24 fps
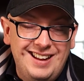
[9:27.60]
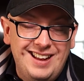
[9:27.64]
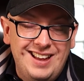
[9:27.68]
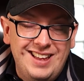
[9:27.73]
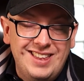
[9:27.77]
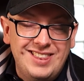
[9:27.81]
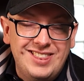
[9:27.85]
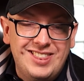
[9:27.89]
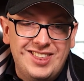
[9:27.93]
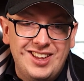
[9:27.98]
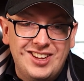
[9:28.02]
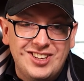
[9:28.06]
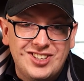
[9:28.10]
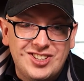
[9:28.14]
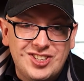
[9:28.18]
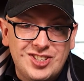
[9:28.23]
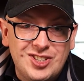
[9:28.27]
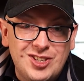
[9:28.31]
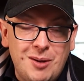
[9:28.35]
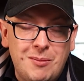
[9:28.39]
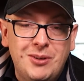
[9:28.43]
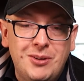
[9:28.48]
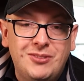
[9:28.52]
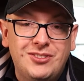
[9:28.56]
that
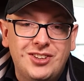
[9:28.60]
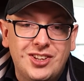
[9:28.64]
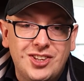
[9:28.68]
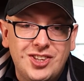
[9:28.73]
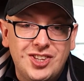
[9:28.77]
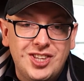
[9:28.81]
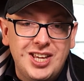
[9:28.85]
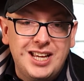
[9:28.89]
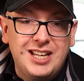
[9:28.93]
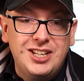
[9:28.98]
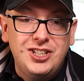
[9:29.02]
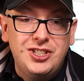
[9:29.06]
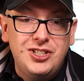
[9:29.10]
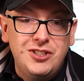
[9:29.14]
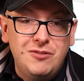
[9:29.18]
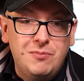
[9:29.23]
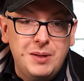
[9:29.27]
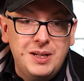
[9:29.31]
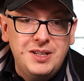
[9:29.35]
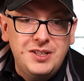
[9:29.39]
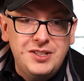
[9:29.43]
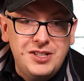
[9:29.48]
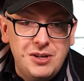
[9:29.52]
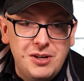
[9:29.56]
some of the things you've
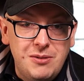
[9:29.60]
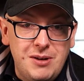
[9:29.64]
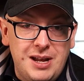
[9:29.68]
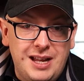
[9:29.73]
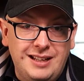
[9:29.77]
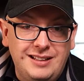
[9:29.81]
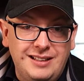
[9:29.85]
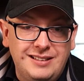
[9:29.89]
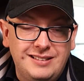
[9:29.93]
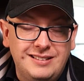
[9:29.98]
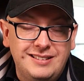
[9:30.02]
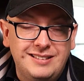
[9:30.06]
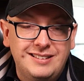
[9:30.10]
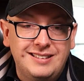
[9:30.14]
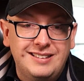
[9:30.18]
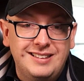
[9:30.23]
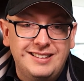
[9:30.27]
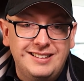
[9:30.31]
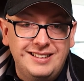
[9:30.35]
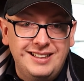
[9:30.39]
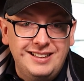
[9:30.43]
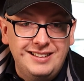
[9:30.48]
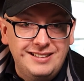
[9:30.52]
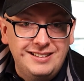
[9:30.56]
been doing,
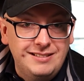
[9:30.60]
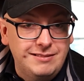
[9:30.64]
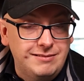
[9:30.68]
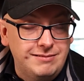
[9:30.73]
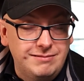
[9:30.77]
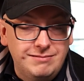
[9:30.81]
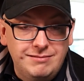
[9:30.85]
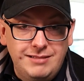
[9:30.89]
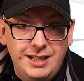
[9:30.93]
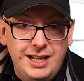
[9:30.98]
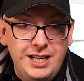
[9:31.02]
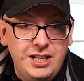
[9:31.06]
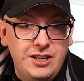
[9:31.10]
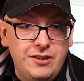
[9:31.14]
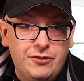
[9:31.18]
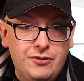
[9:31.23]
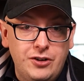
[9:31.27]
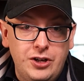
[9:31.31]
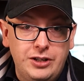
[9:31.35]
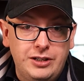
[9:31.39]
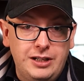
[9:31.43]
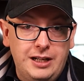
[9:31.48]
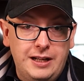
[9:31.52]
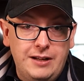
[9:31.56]

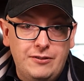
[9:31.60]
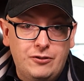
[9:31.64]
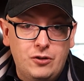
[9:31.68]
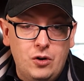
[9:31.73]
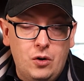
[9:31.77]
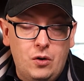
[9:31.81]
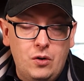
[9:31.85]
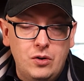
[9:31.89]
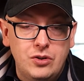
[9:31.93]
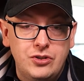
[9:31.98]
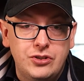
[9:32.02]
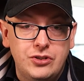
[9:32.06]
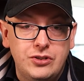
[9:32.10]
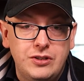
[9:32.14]
inadvertently, of course,